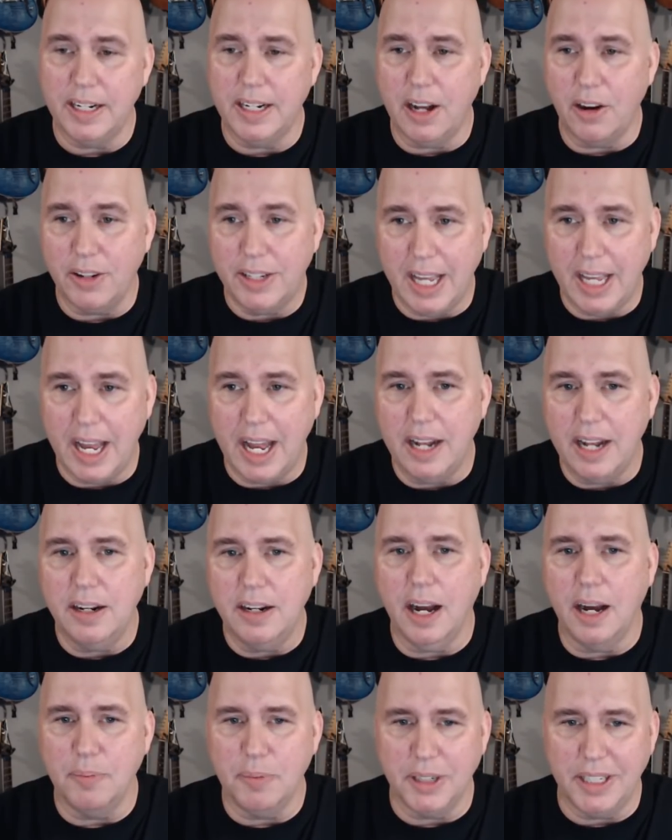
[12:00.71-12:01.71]
Now, again,
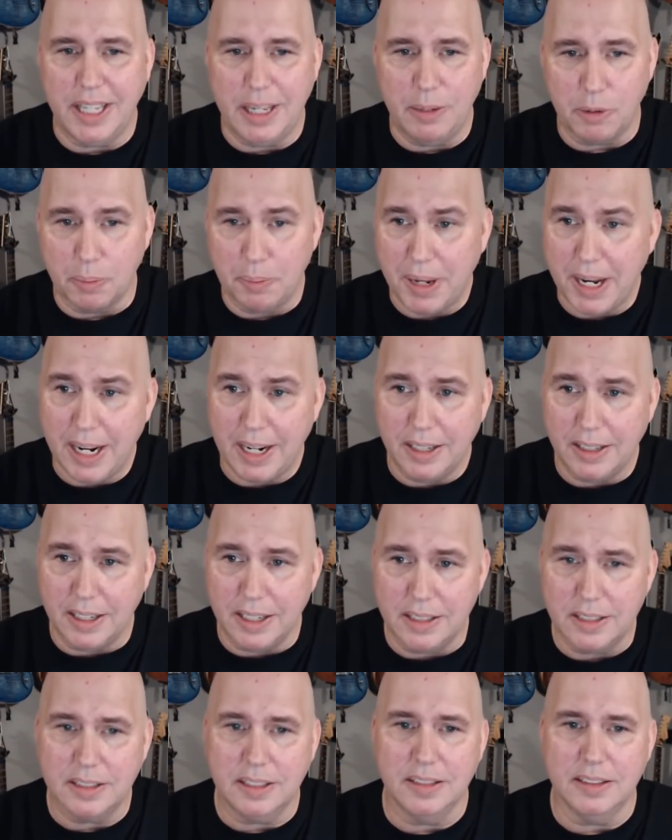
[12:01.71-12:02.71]
I'm going to keep repeating
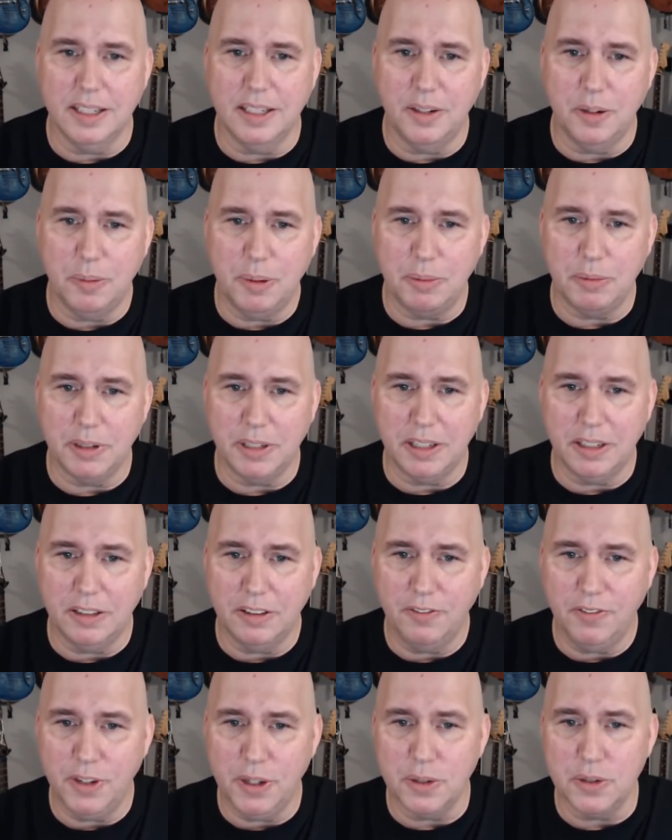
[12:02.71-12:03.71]
this because I know people get
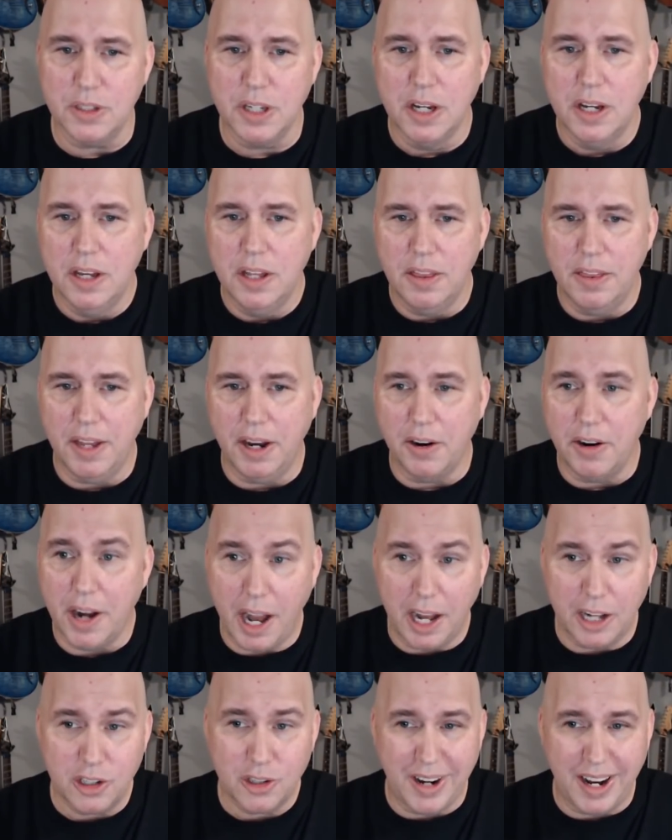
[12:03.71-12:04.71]
confused. They are
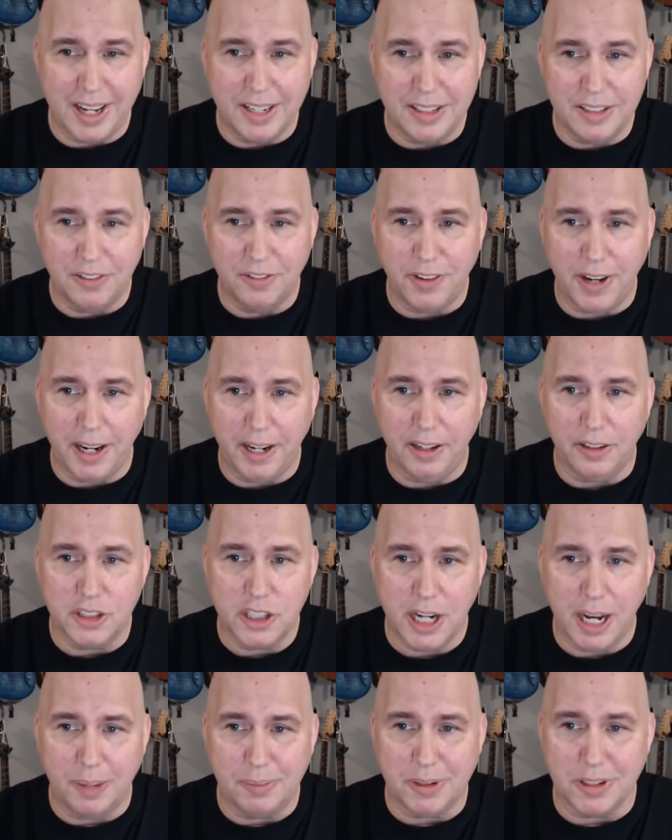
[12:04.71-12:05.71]
not trying to file
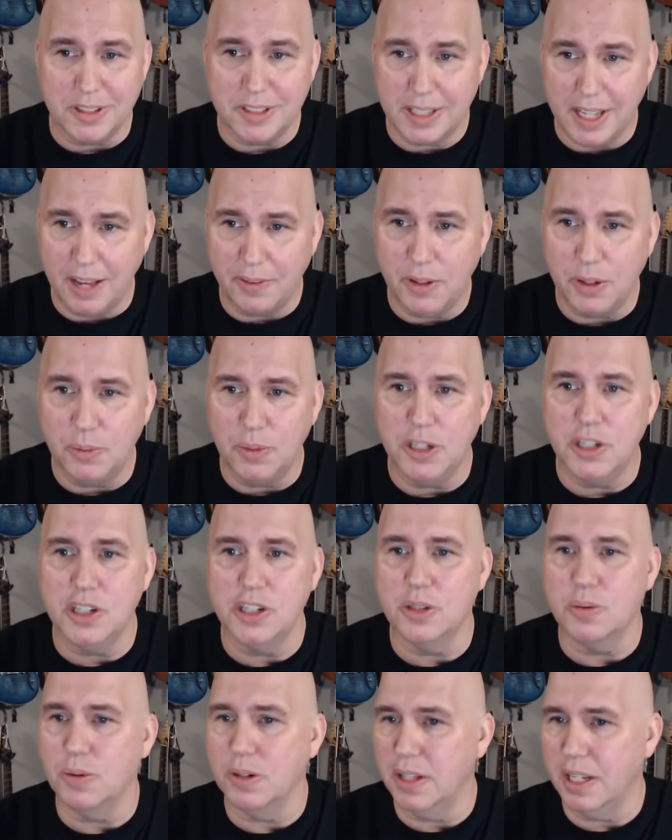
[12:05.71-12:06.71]
Chapter 7, which
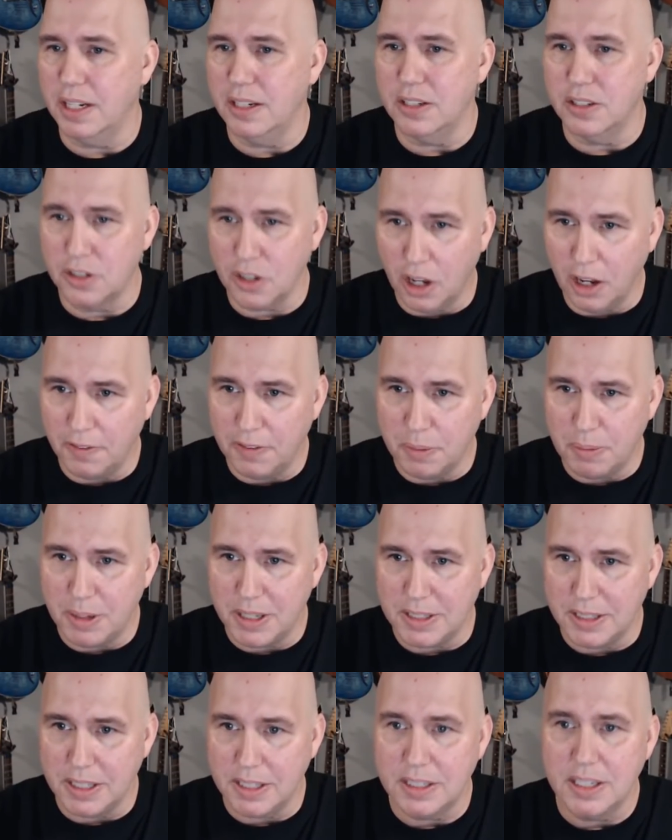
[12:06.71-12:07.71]
is where they dissolve the
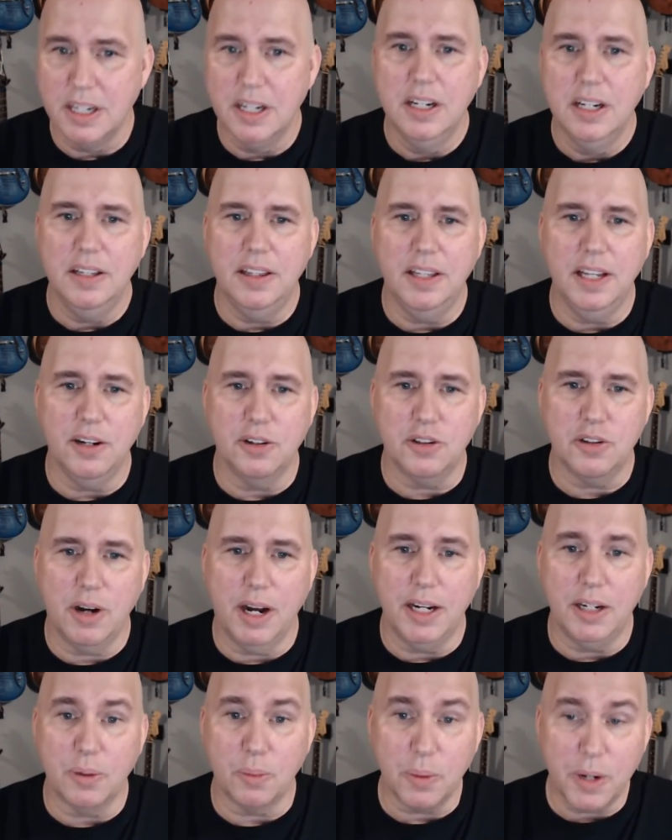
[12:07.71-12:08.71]
business. They are
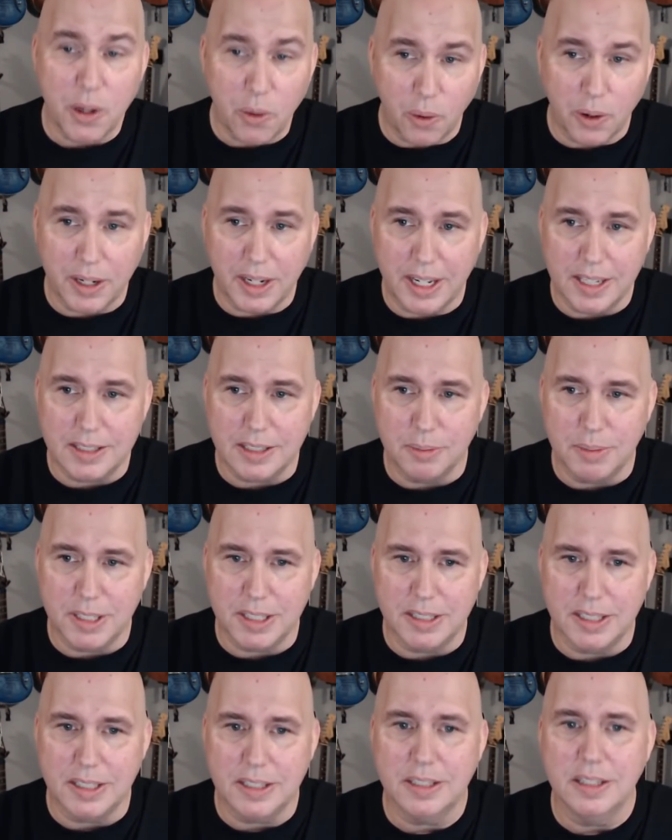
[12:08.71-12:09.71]
trying to reorganize the
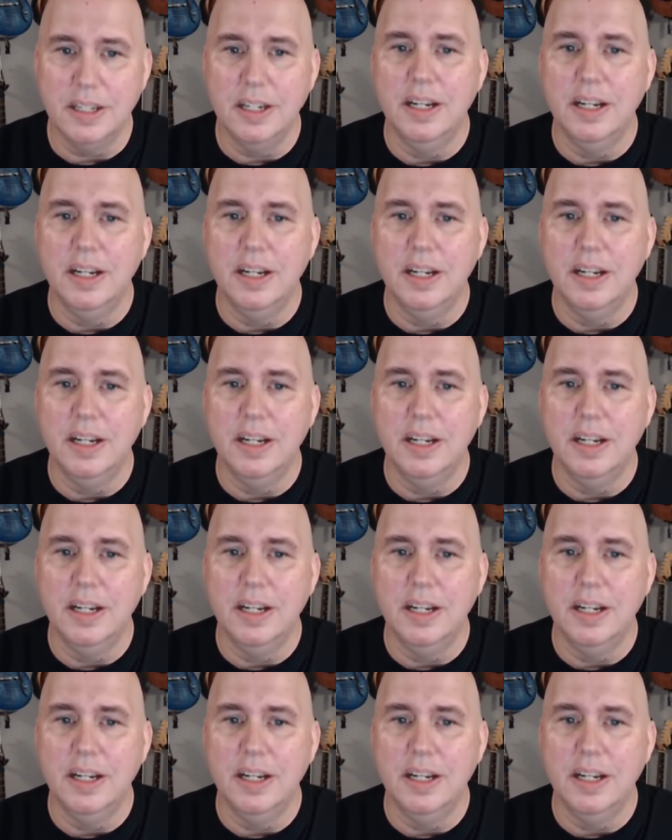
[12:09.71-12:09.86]
business.